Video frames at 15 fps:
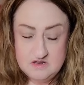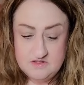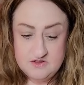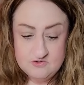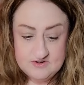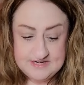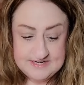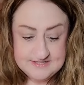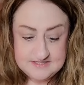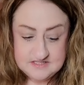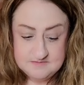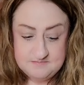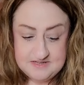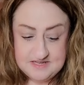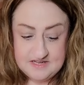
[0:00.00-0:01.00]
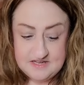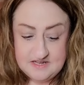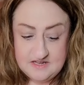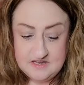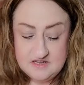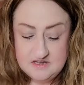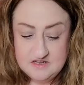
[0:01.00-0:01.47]
there needs to
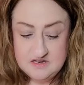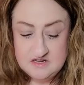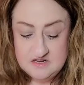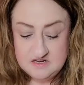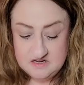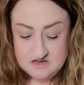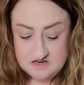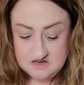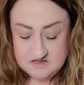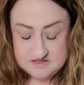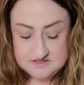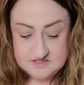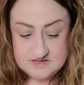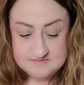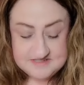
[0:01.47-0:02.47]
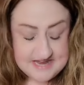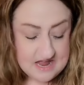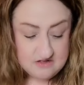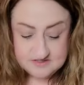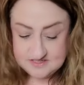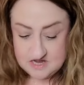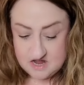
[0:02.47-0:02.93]
be some
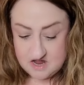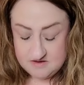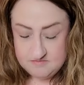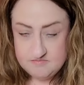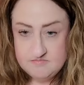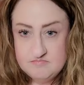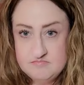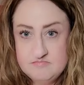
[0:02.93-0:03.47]
downtime.